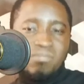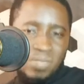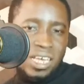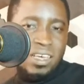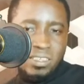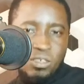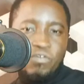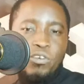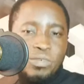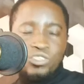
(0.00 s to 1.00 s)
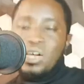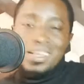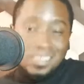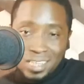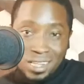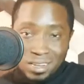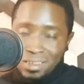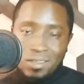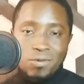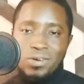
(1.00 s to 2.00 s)
things, you've not been chatting.
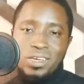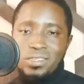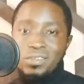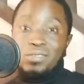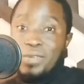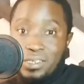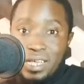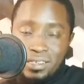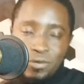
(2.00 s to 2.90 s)
No, it doesn't make sense.